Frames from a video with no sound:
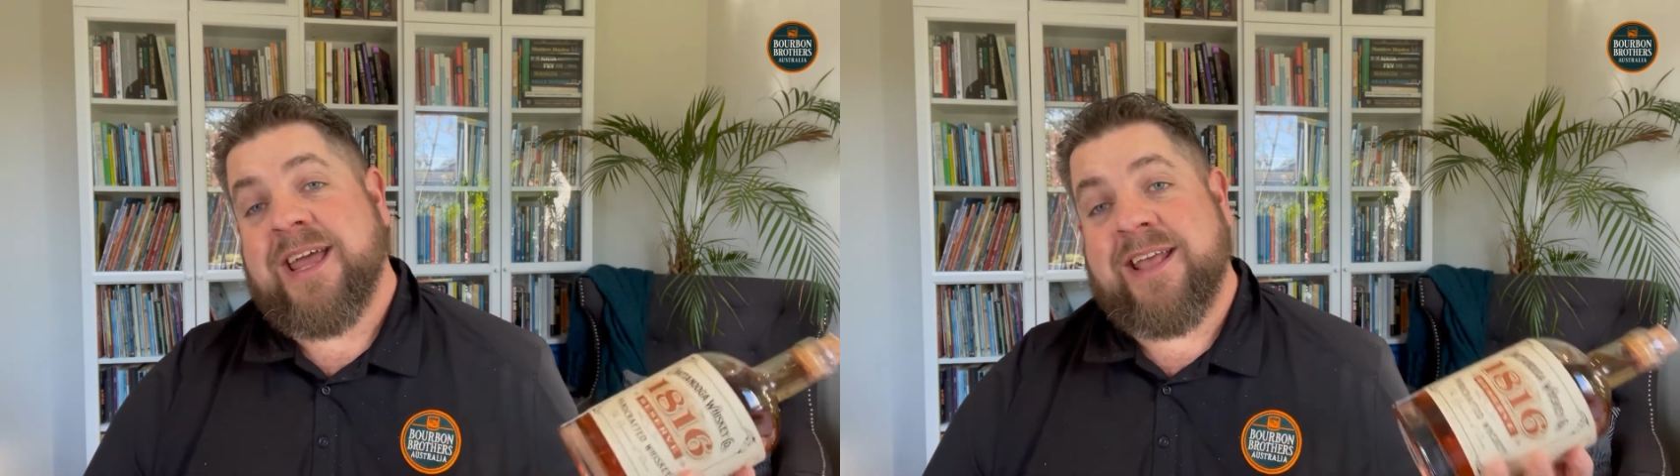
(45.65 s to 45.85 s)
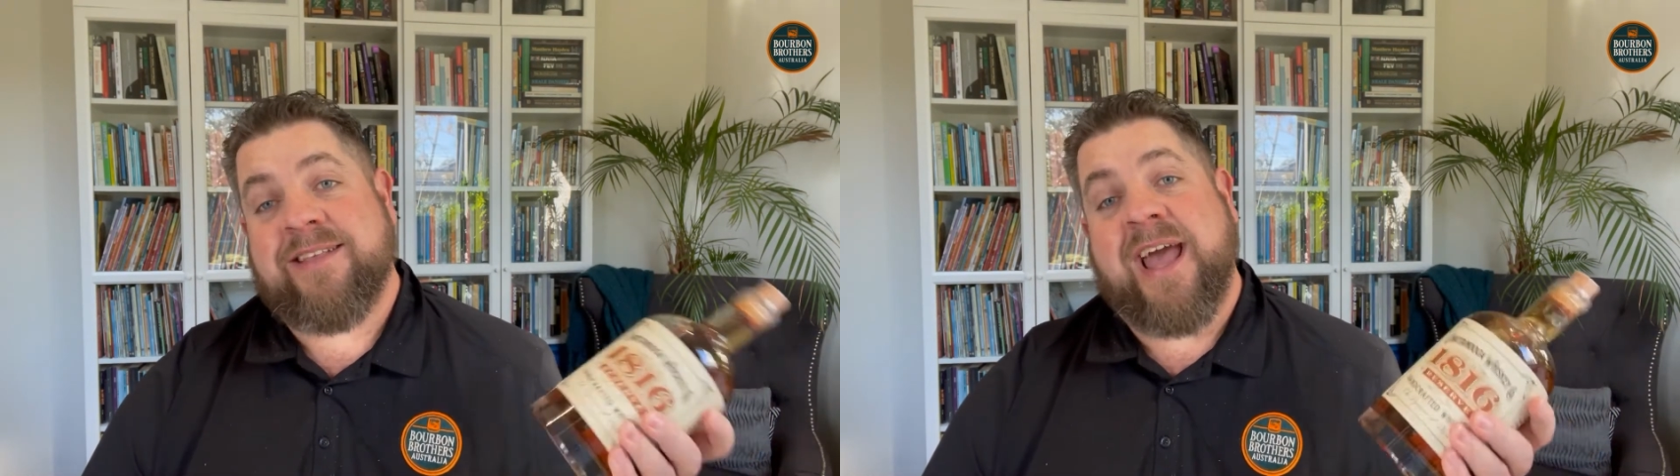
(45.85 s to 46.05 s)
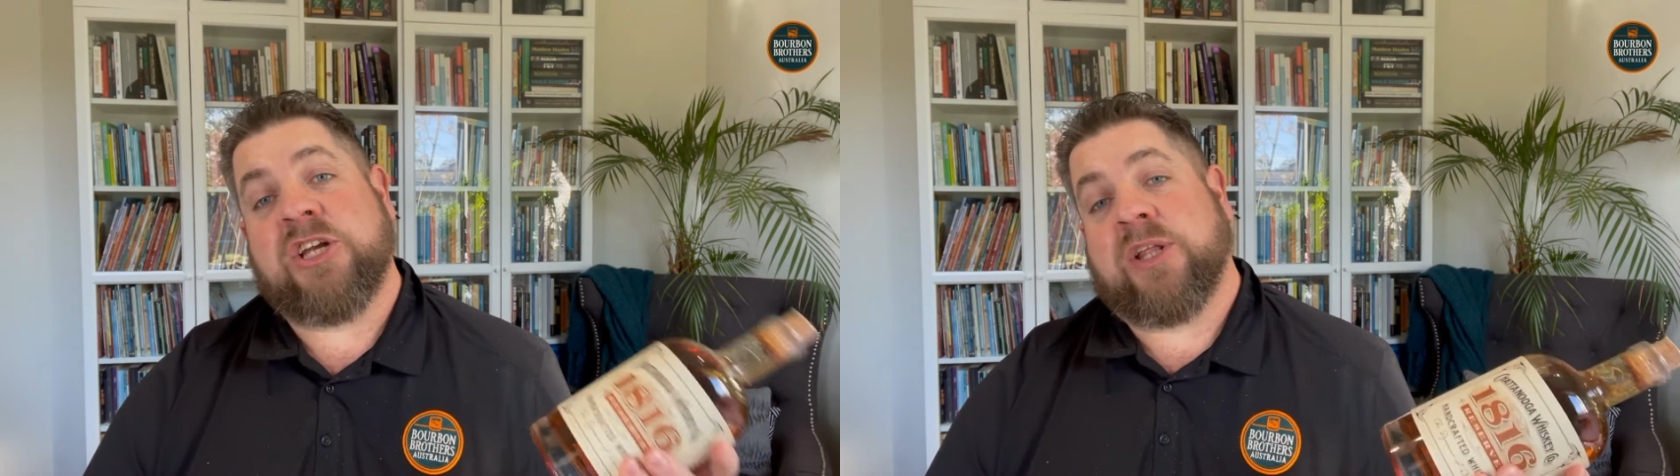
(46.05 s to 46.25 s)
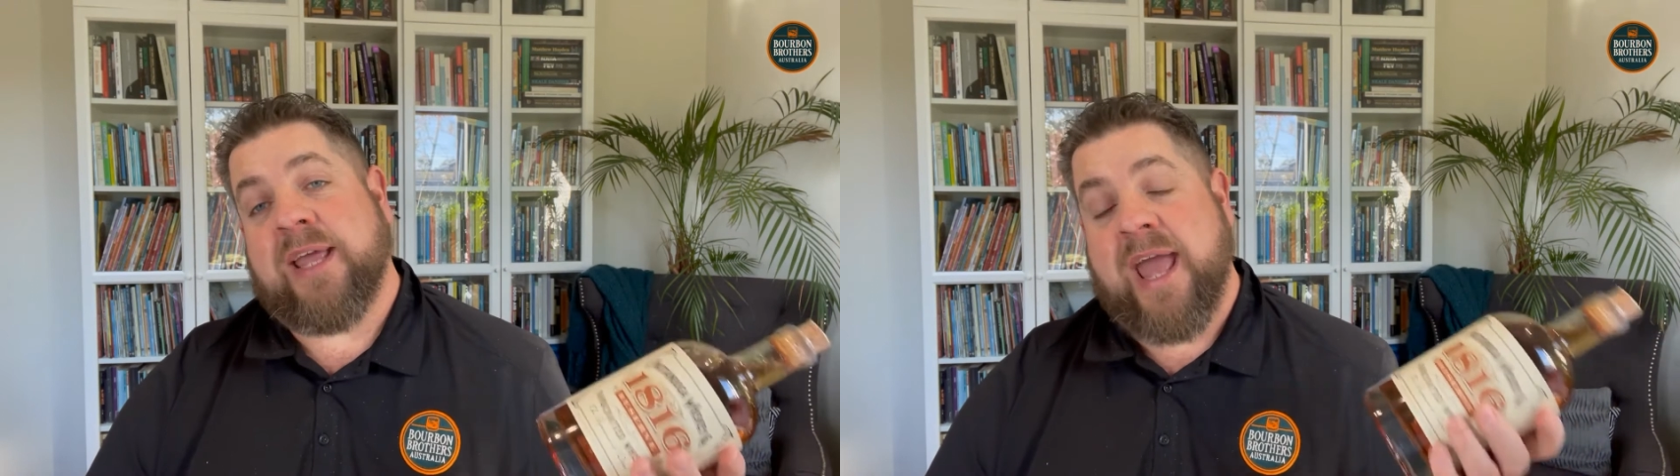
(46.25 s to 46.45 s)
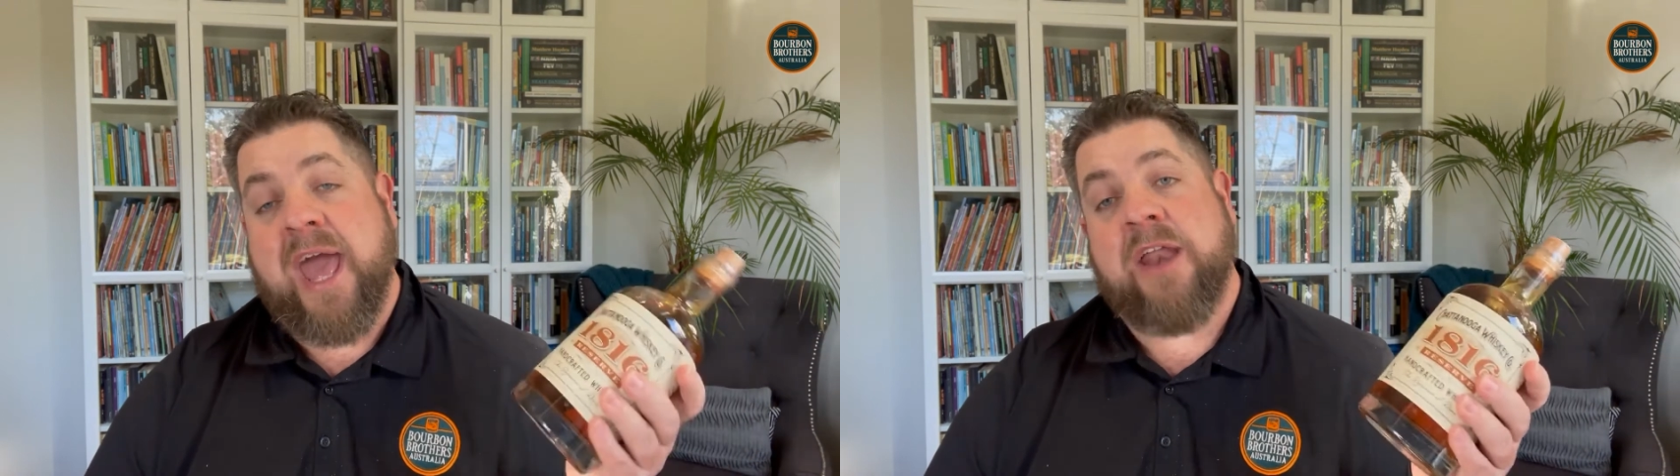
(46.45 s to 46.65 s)
is
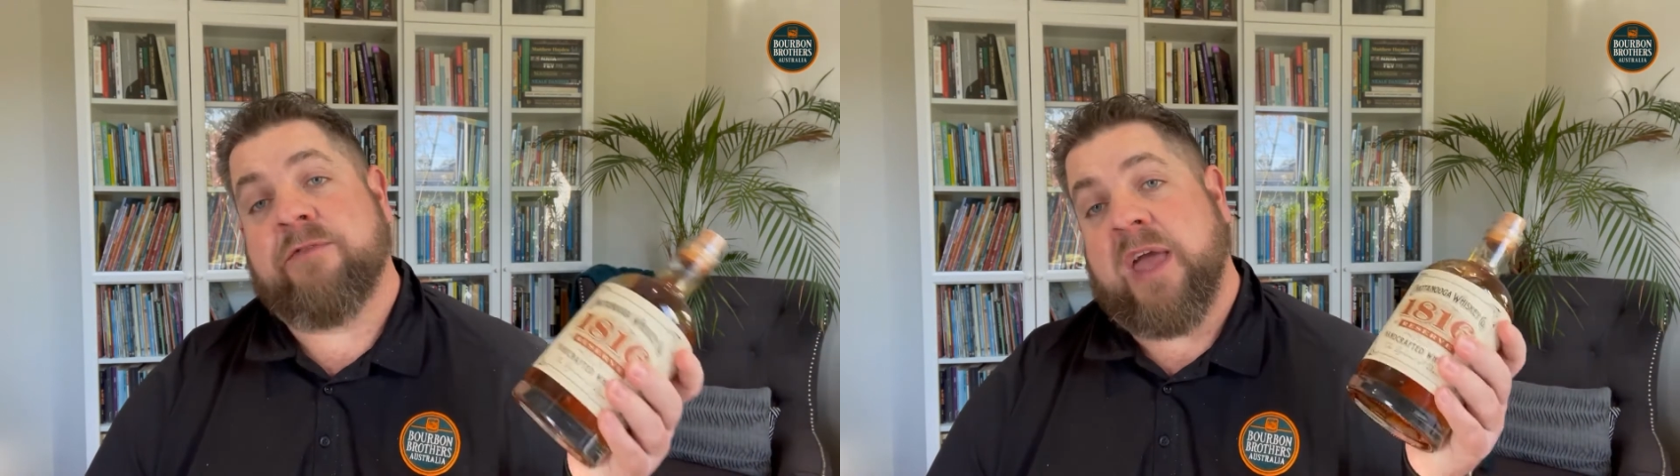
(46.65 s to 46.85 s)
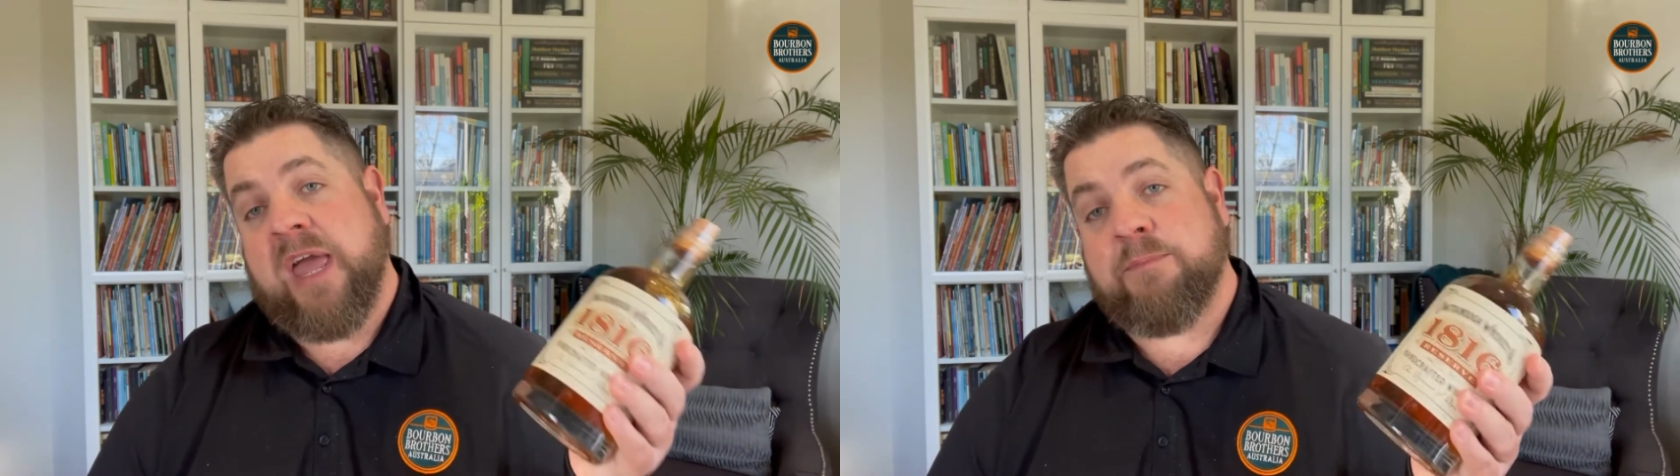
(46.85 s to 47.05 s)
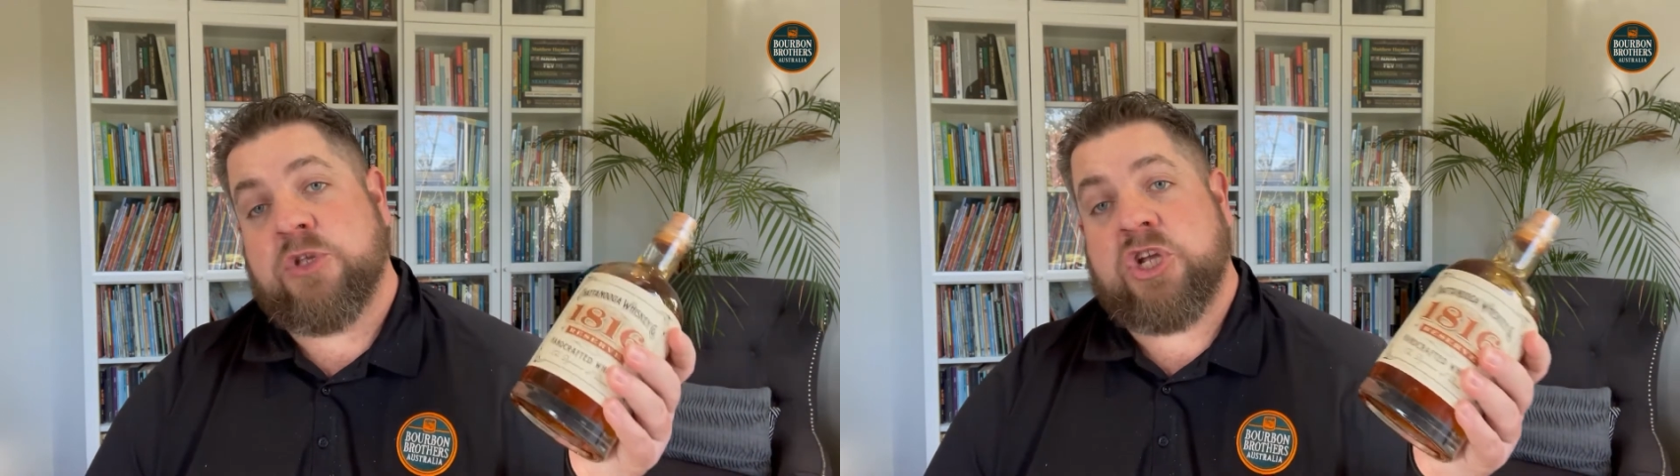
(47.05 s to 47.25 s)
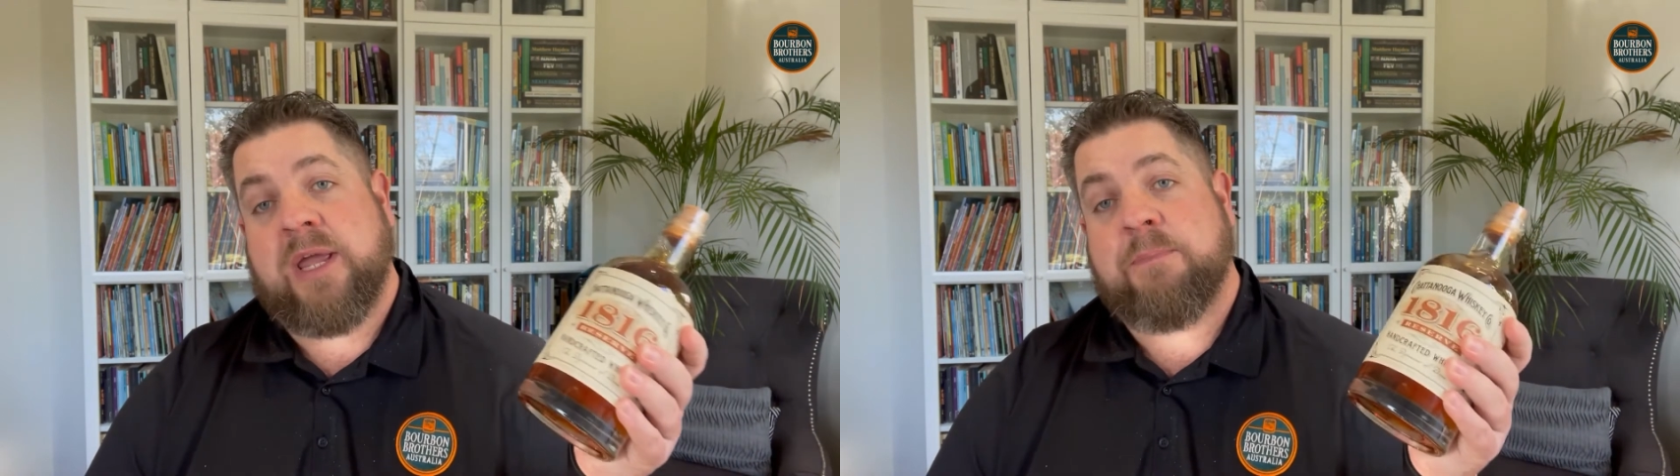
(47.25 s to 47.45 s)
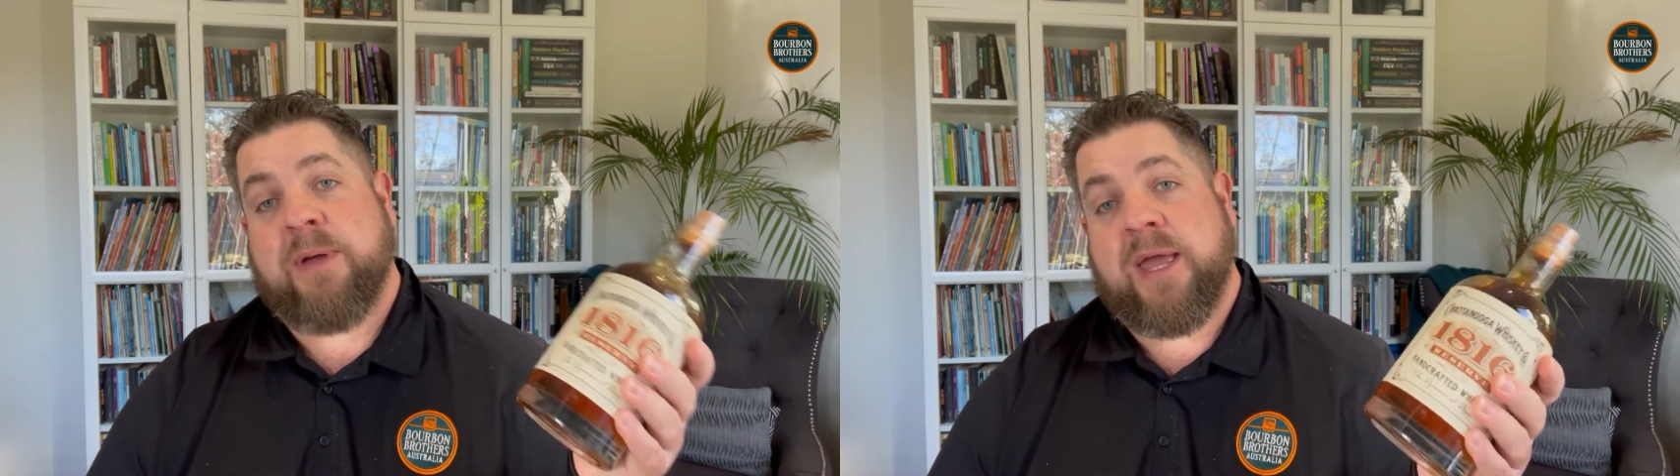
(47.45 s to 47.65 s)
actually out of
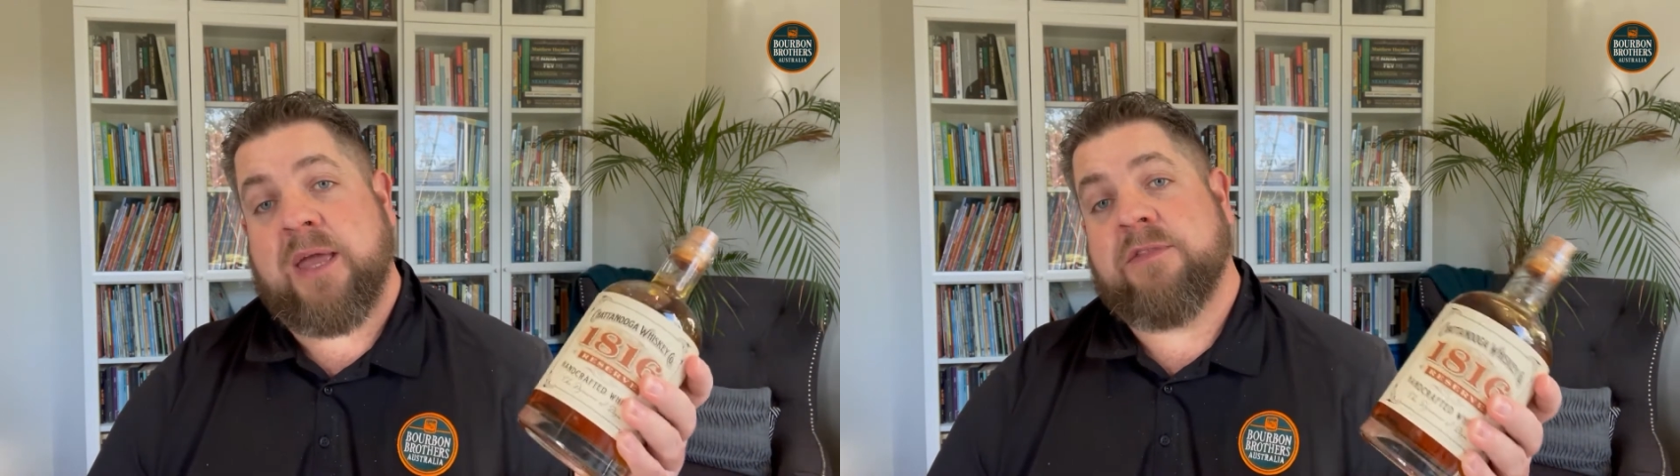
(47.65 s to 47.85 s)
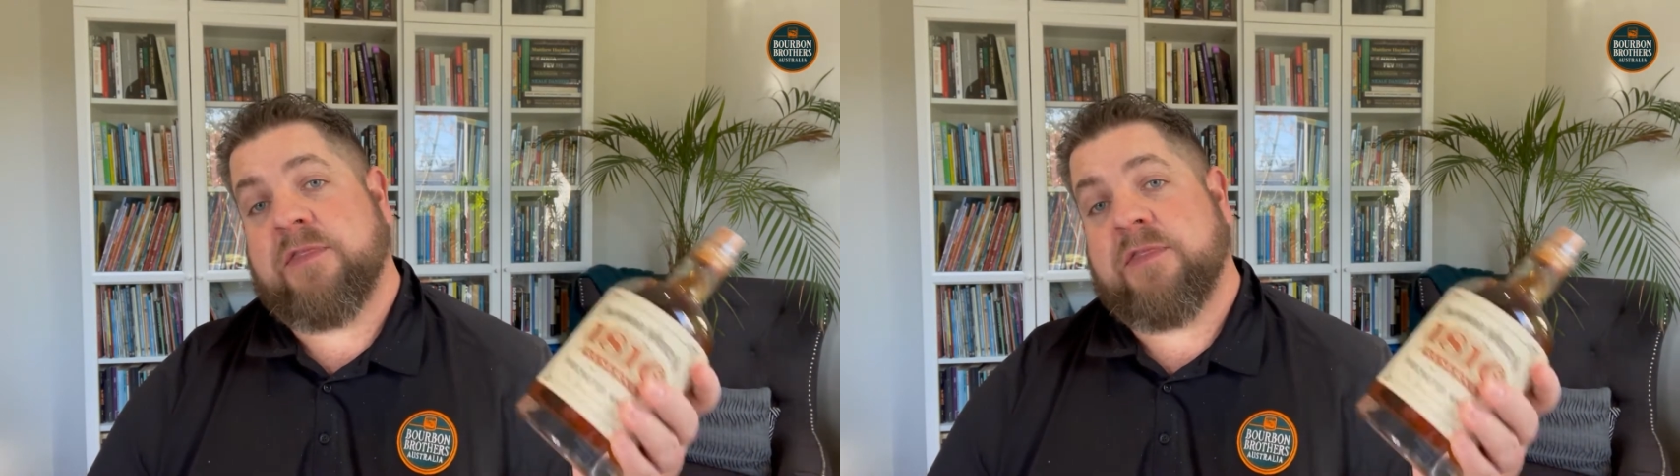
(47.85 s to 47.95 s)
MGP